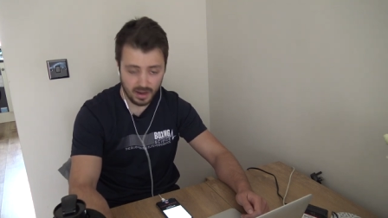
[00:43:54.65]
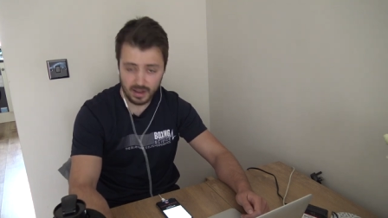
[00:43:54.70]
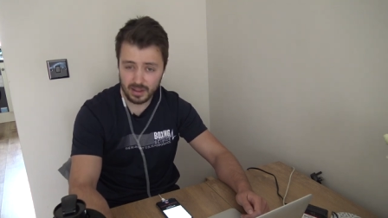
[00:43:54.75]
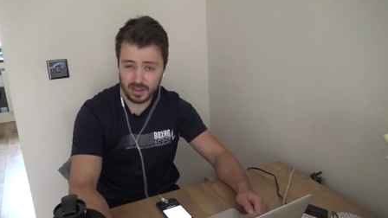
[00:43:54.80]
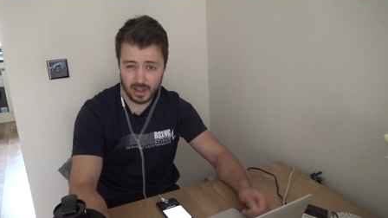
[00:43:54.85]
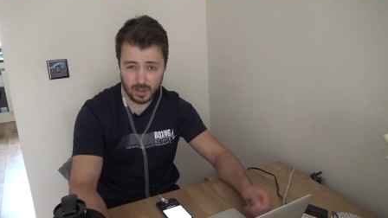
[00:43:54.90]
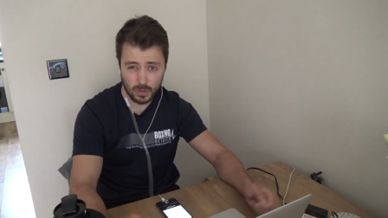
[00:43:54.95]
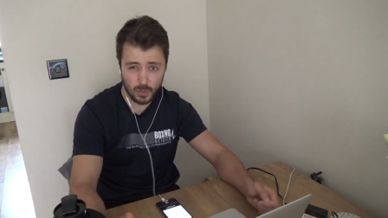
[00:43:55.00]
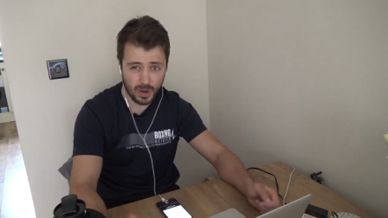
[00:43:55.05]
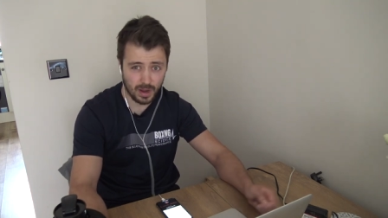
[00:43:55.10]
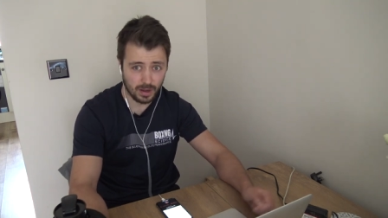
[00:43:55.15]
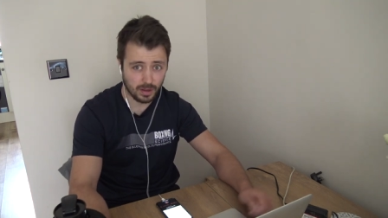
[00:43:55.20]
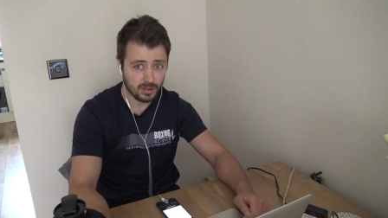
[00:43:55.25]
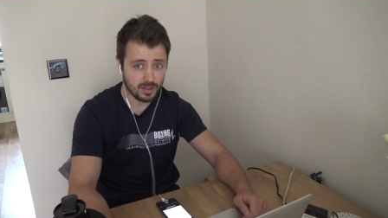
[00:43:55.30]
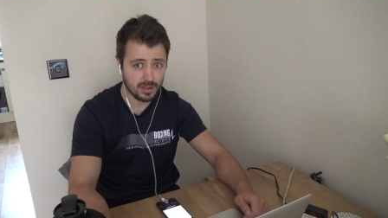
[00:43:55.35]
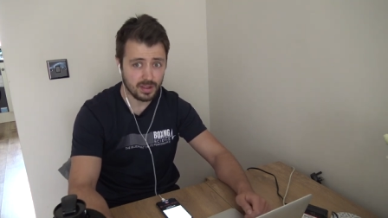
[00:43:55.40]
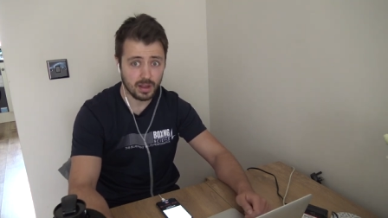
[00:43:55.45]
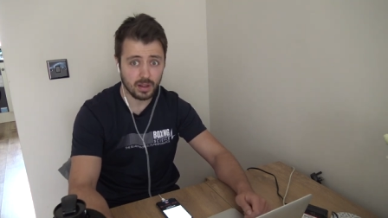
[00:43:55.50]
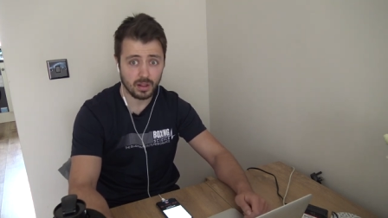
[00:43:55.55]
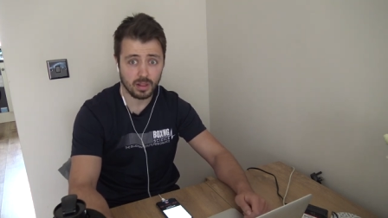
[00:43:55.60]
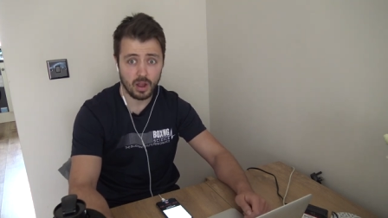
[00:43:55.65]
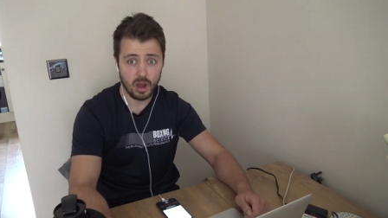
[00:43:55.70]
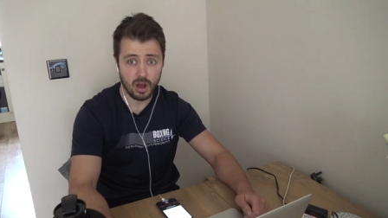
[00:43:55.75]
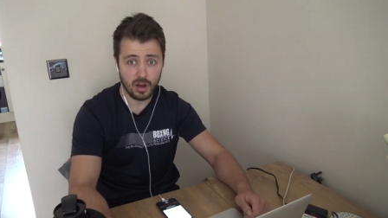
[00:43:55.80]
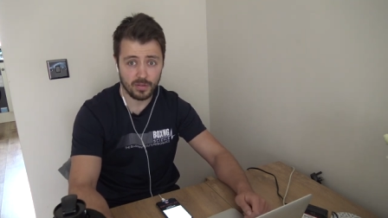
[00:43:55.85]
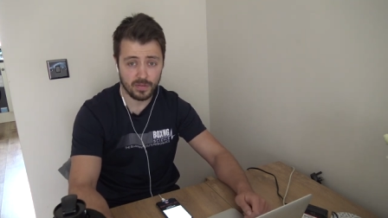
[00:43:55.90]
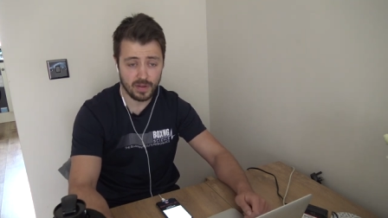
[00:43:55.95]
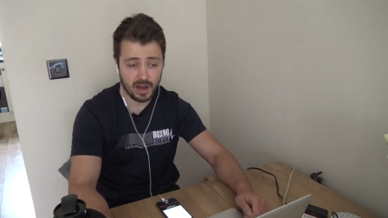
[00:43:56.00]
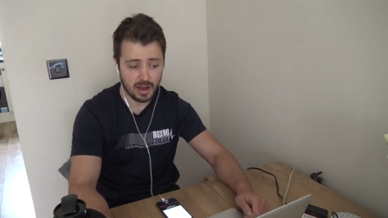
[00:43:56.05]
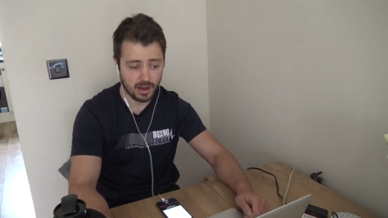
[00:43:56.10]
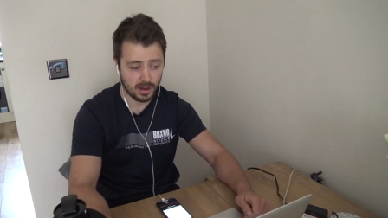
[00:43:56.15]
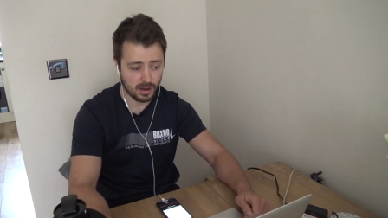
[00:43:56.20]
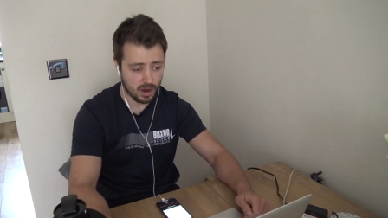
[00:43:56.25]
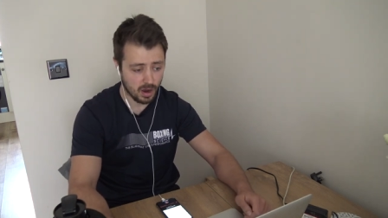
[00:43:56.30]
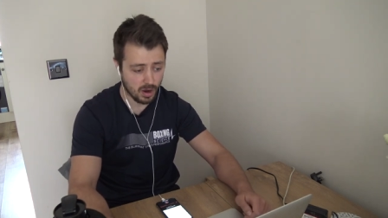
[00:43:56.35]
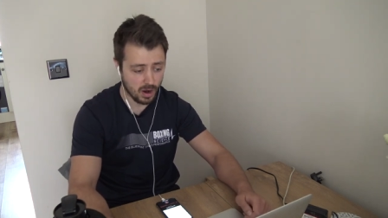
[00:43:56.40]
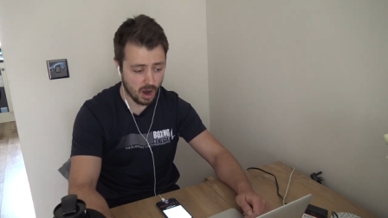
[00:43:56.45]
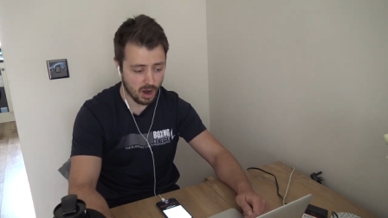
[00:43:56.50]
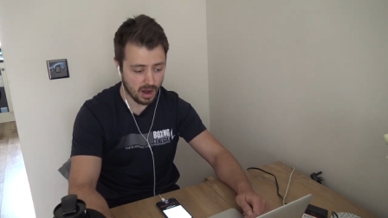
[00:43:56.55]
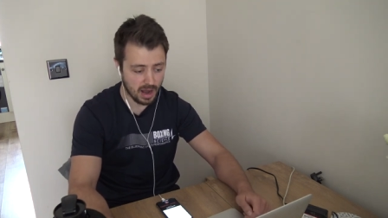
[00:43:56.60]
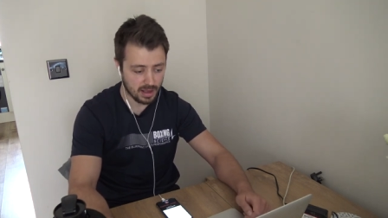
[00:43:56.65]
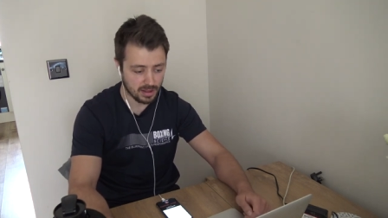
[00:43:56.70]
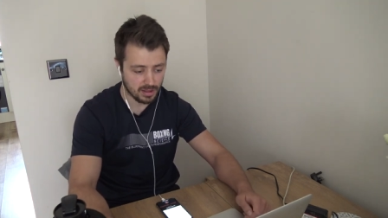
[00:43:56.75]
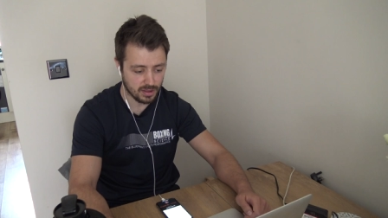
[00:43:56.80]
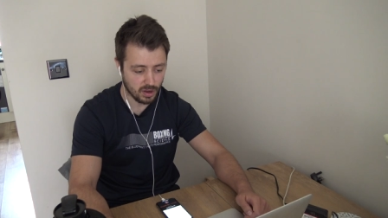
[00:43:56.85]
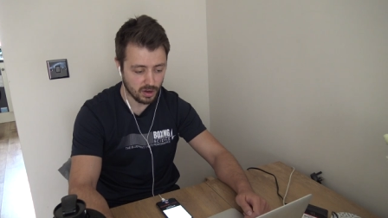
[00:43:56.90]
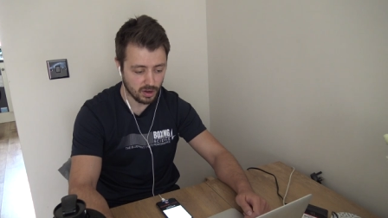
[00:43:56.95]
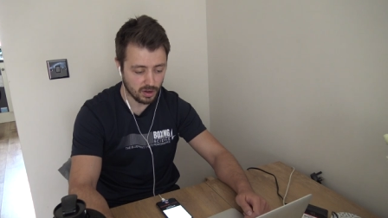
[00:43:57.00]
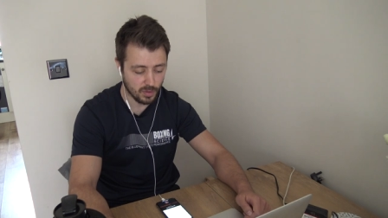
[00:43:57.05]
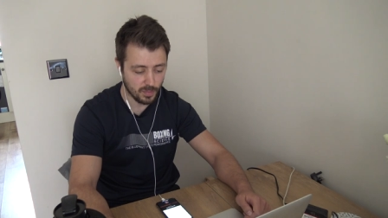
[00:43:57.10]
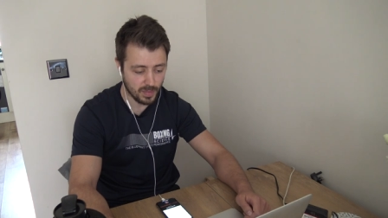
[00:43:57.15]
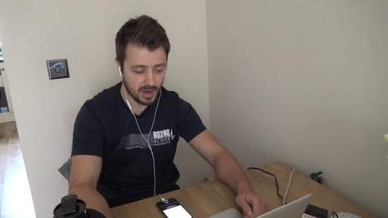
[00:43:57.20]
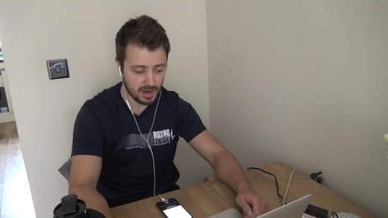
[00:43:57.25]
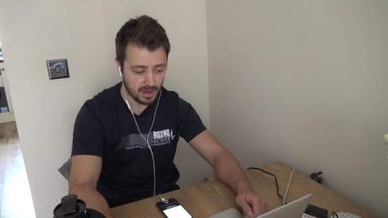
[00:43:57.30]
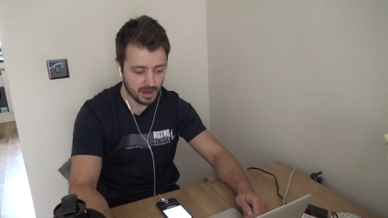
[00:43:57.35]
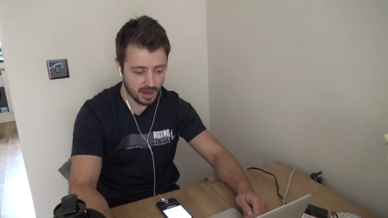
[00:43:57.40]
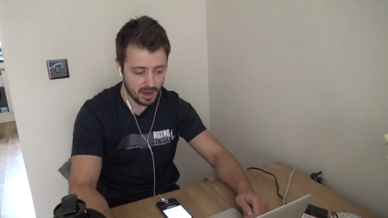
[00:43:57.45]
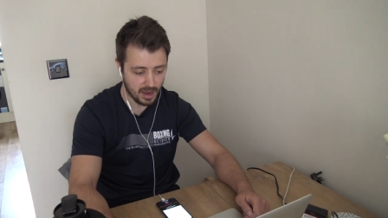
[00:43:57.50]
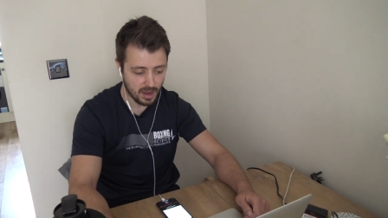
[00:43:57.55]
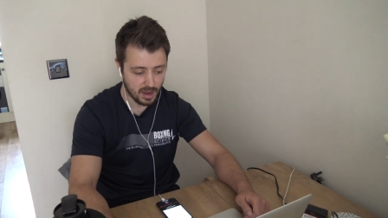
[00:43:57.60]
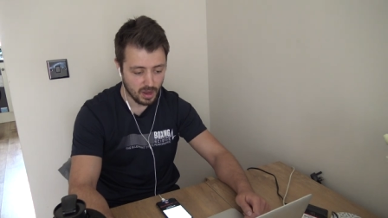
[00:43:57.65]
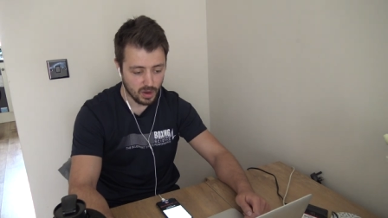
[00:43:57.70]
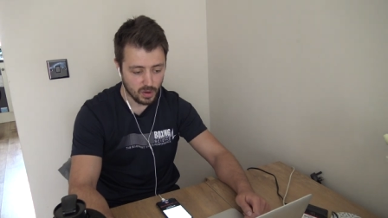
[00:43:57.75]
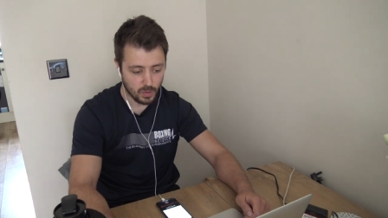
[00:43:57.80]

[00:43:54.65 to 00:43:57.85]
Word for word: That's why you'll see a lot of that on our social media.